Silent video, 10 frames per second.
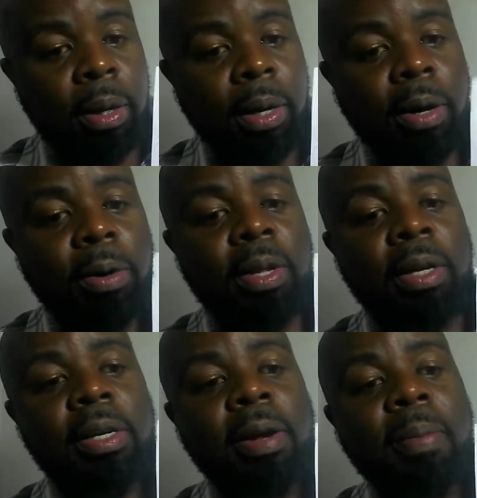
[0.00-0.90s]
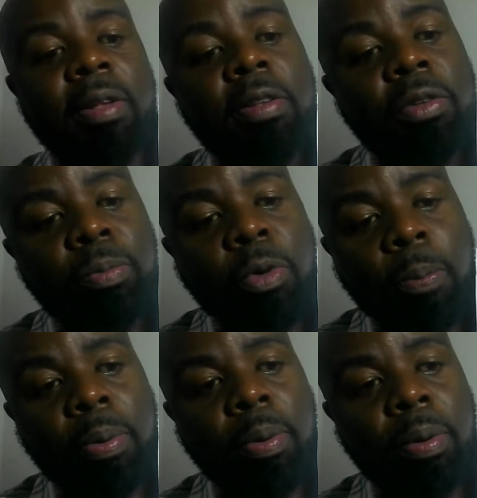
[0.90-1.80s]
Now the tremors
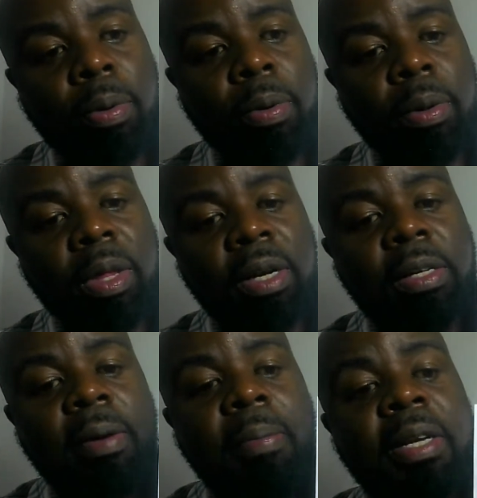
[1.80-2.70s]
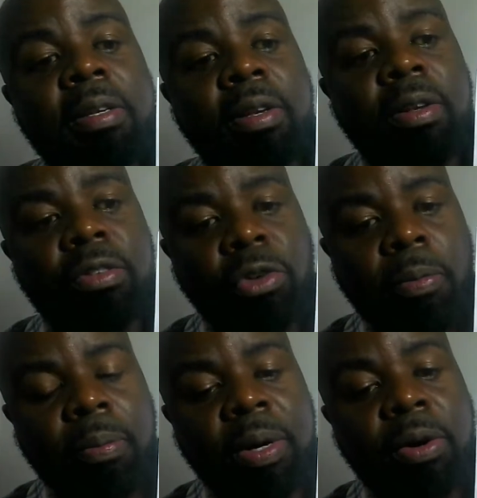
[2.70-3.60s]
stop. The tremors
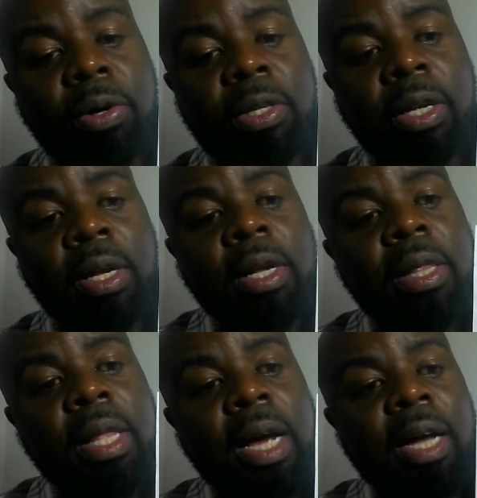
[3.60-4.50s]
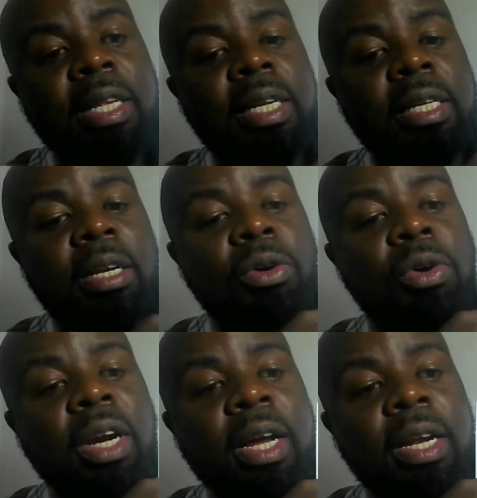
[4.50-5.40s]
stop because the
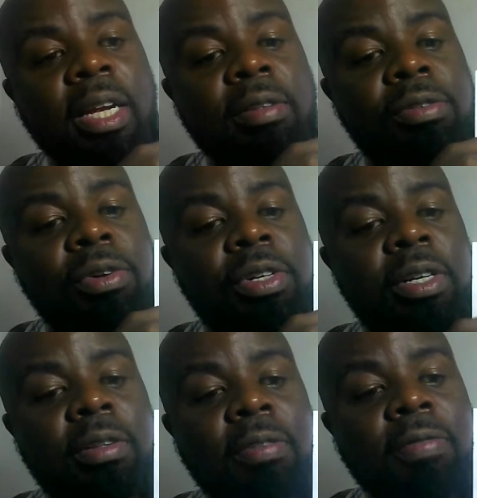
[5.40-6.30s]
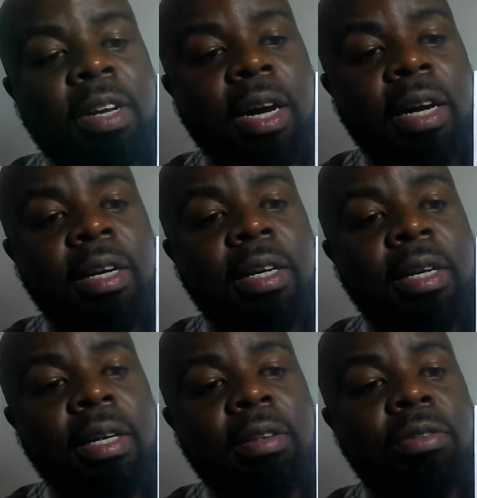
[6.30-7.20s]
acetylcholine is not receiving and
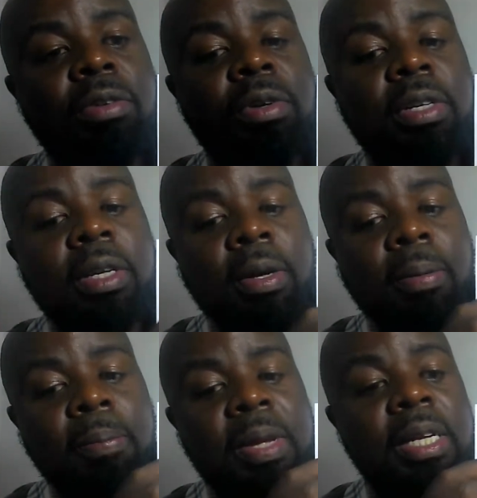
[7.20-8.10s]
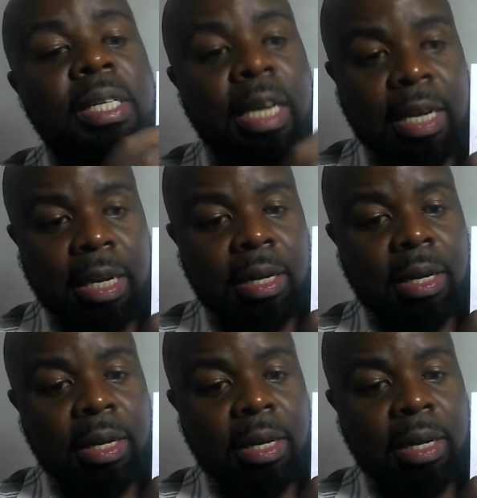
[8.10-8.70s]
is not being taken.